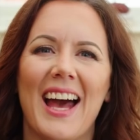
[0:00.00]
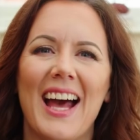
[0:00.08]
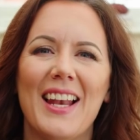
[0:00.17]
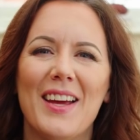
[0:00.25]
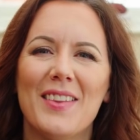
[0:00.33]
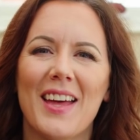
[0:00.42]

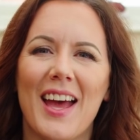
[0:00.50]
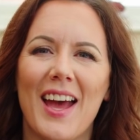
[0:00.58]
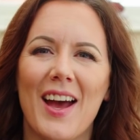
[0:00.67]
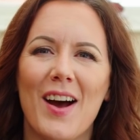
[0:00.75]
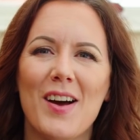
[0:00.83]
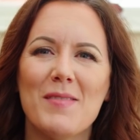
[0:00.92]
Hello
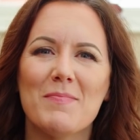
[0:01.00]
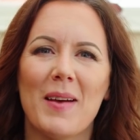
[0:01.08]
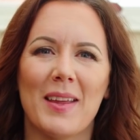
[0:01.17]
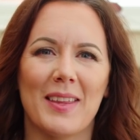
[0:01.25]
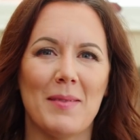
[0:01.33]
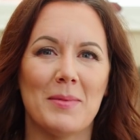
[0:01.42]
there, I'm
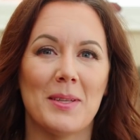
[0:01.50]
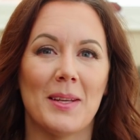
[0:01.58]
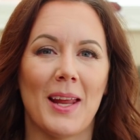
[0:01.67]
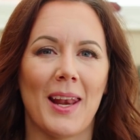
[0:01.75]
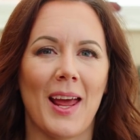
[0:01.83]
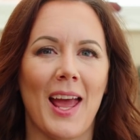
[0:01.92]
Beth
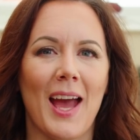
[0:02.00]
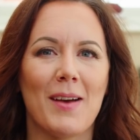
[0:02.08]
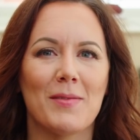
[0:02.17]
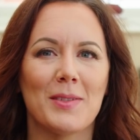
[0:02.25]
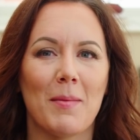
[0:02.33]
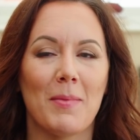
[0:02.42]
Kempton and I
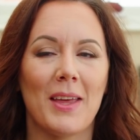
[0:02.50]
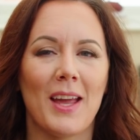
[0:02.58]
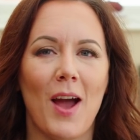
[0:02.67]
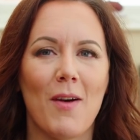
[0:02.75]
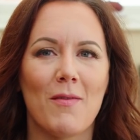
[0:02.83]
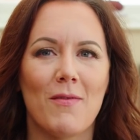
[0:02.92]
have
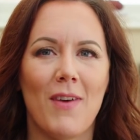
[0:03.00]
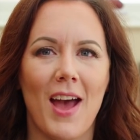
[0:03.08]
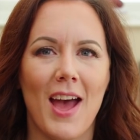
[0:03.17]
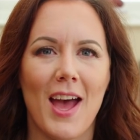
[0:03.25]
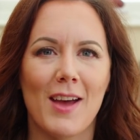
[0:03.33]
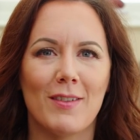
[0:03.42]
something
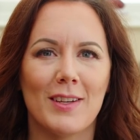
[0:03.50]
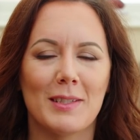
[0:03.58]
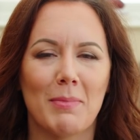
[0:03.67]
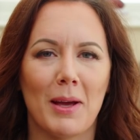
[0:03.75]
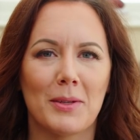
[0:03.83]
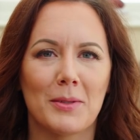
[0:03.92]
very
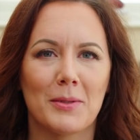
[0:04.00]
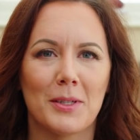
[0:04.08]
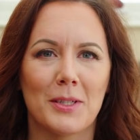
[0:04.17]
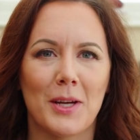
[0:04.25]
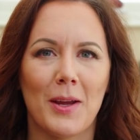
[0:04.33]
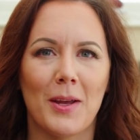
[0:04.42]
special to
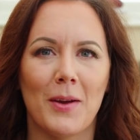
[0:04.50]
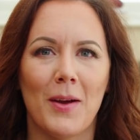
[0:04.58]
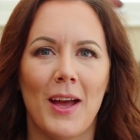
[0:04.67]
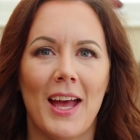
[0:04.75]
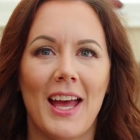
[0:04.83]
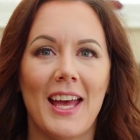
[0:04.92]
show you.
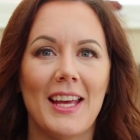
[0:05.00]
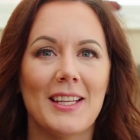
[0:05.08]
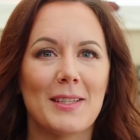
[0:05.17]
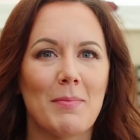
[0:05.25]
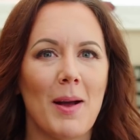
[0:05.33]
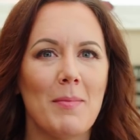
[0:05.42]

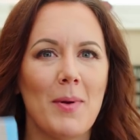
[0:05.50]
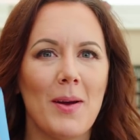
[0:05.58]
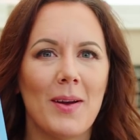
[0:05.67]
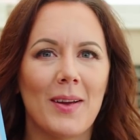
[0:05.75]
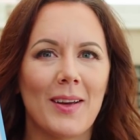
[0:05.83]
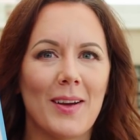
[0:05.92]
It's my
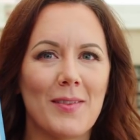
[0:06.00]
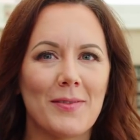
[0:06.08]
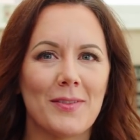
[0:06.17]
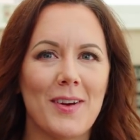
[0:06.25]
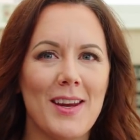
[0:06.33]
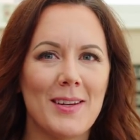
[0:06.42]
book,
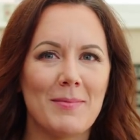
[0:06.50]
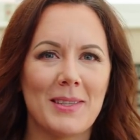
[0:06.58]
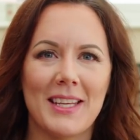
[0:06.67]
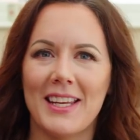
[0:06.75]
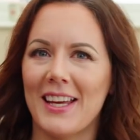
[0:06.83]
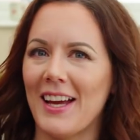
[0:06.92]
Freedom
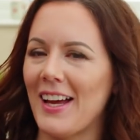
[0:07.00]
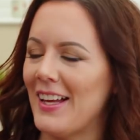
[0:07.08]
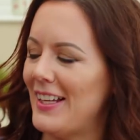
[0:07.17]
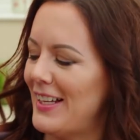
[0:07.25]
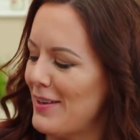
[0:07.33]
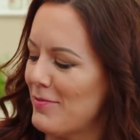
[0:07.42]
Seeker
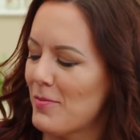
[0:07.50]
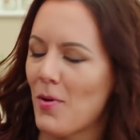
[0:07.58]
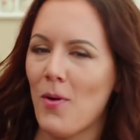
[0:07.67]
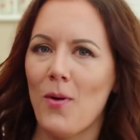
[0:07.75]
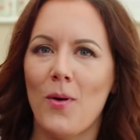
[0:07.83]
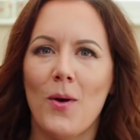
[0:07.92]
Live
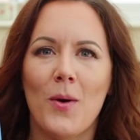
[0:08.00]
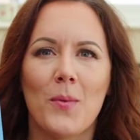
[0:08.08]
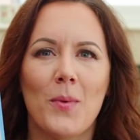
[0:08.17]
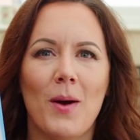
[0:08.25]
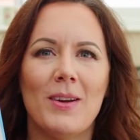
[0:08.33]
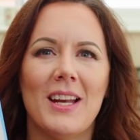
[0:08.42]
More,
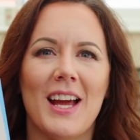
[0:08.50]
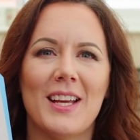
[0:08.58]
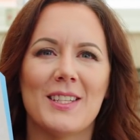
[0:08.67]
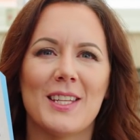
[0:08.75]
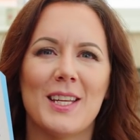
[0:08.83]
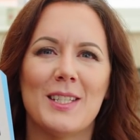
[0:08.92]
Worry
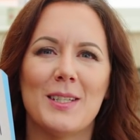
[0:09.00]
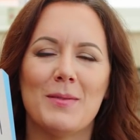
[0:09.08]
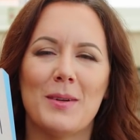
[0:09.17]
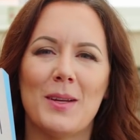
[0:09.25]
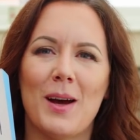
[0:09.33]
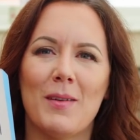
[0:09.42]
Less, Do
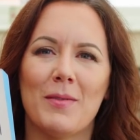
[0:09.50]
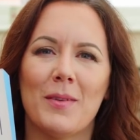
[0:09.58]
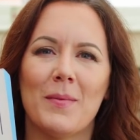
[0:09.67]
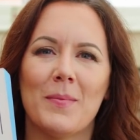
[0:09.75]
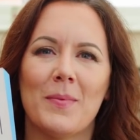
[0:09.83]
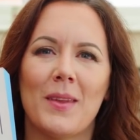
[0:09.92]
What You Love.
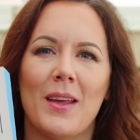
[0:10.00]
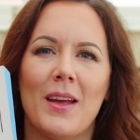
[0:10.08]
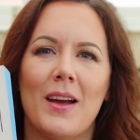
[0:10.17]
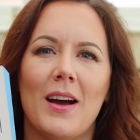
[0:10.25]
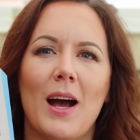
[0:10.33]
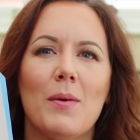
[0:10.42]

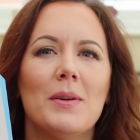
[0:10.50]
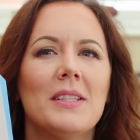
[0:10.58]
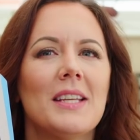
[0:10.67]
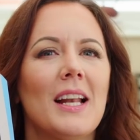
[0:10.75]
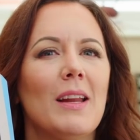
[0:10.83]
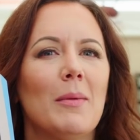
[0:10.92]
I want
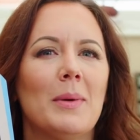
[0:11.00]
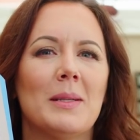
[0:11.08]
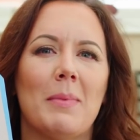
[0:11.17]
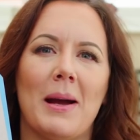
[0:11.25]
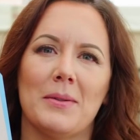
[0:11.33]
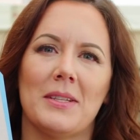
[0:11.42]
to tell you a bit
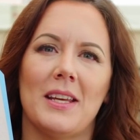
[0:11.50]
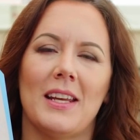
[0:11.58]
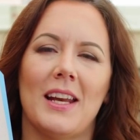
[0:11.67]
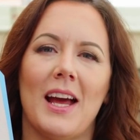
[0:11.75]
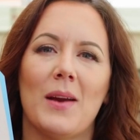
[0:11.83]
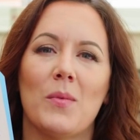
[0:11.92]
about
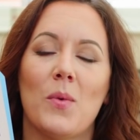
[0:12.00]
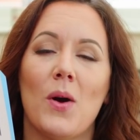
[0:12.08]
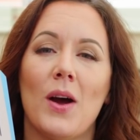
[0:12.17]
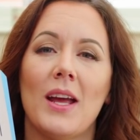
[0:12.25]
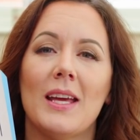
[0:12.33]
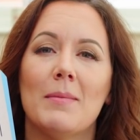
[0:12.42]
it and
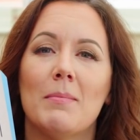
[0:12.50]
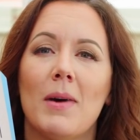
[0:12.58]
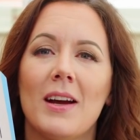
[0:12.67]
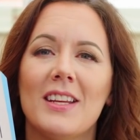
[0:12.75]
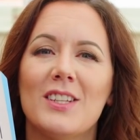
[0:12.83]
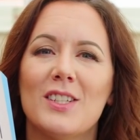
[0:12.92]
why it
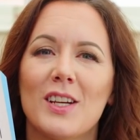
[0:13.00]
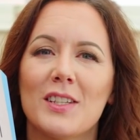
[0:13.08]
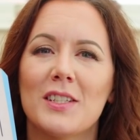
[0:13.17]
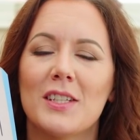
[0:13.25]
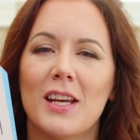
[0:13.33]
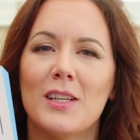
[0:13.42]
might
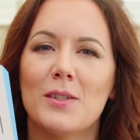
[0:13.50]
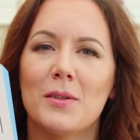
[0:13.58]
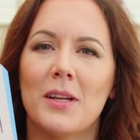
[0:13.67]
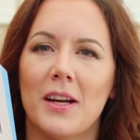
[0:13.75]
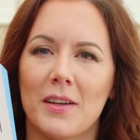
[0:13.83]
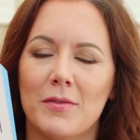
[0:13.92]
just change your
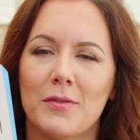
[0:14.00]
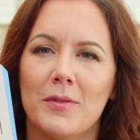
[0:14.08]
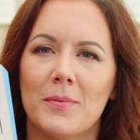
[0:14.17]
life.